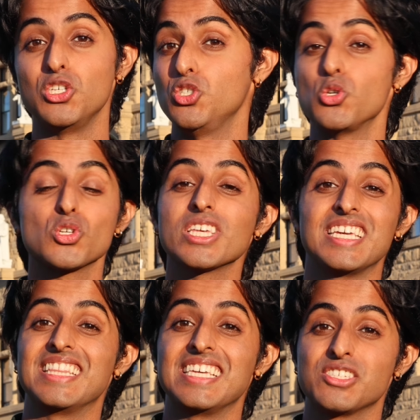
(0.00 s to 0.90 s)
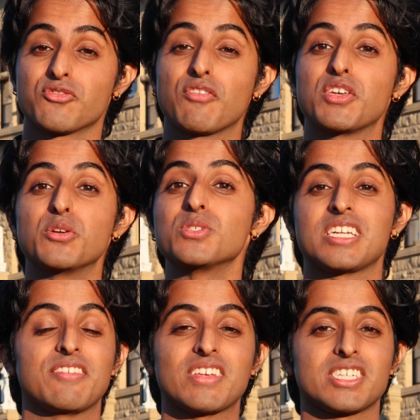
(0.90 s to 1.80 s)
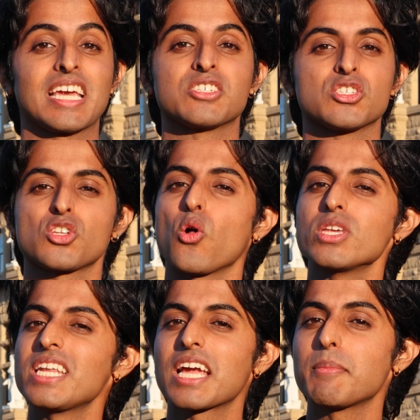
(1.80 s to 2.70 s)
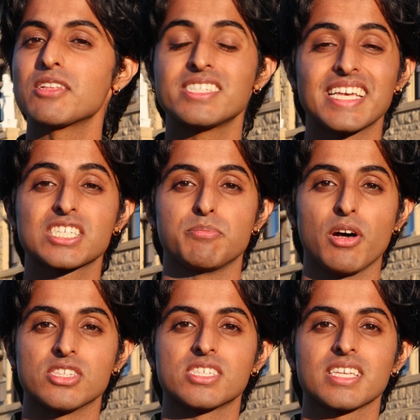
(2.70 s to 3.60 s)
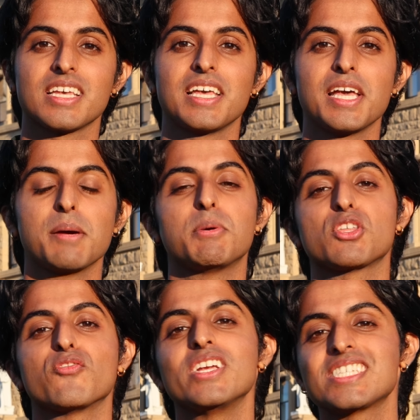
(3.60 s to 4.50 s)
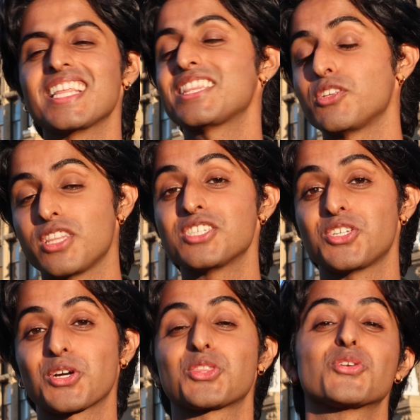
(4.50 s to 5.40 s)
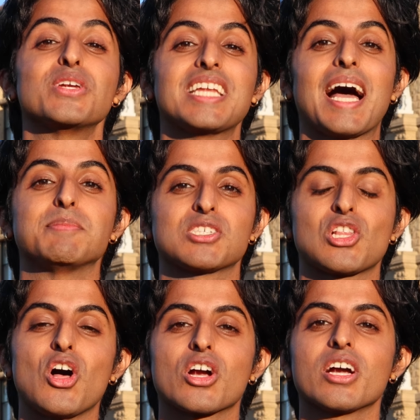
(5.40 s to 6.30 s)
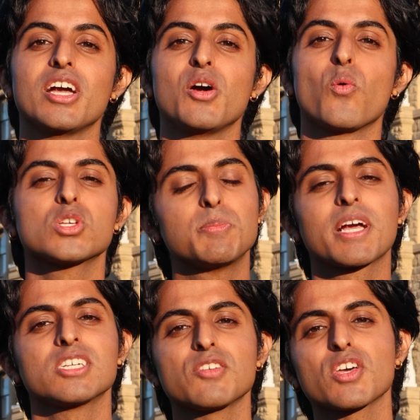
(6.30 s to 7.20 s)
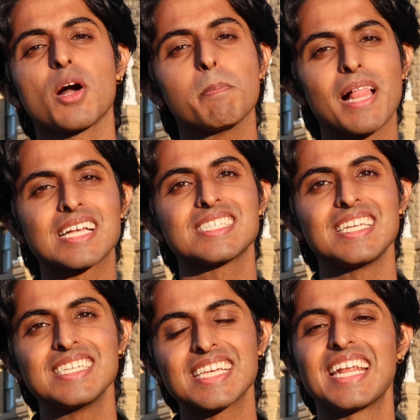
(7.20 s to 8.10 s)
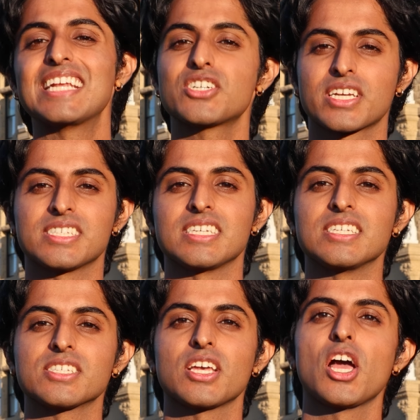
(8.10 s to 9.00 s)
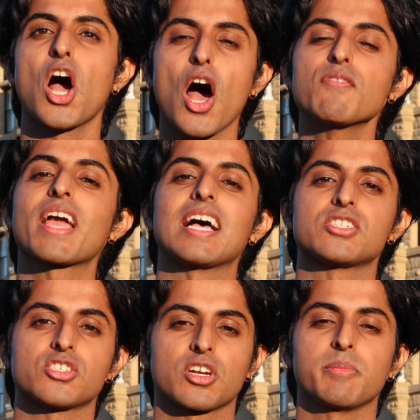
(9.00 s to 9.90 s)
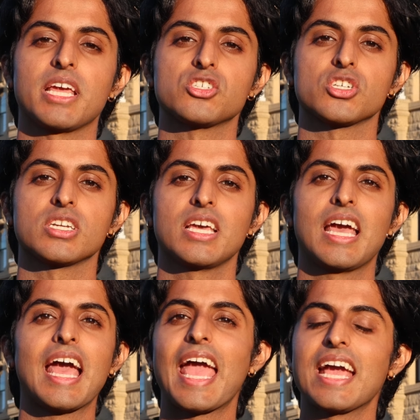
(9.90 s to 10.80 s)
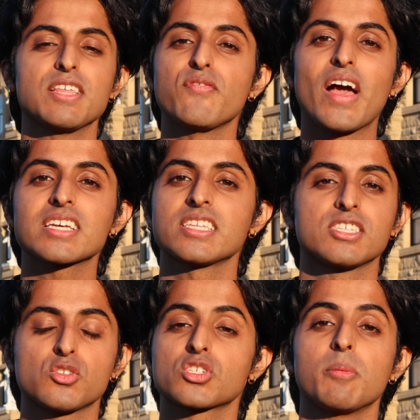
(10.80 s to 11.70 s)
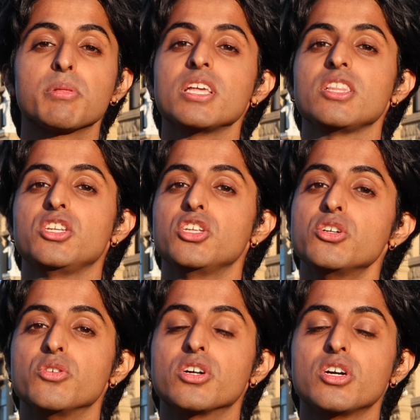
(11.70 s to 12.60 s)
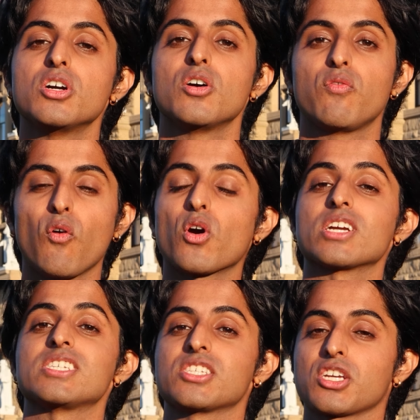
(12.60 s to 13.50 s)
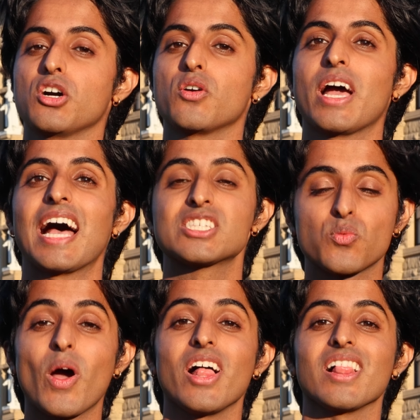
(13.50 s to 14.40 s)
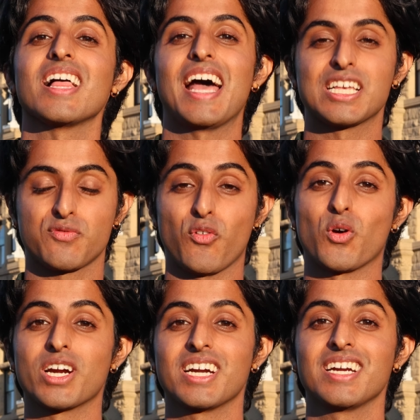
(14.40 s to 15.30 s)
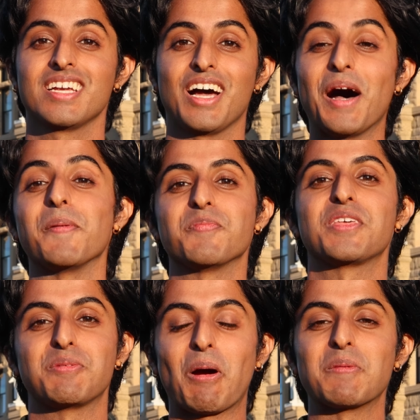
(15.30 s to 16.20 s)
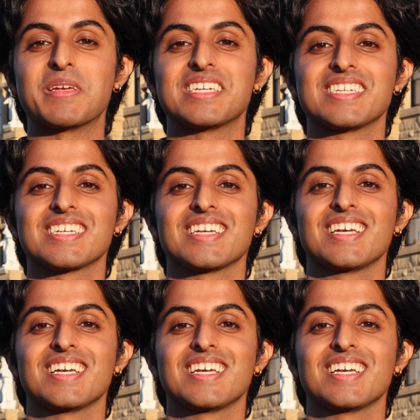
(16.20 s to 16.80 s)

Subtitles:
Usually these reviews and investigations only take about 6 months, but the reason that this took 3 times as long was because of the complexities and intricacies of caste discrimination and the fact that this was completely new for Cisco as well as for the department.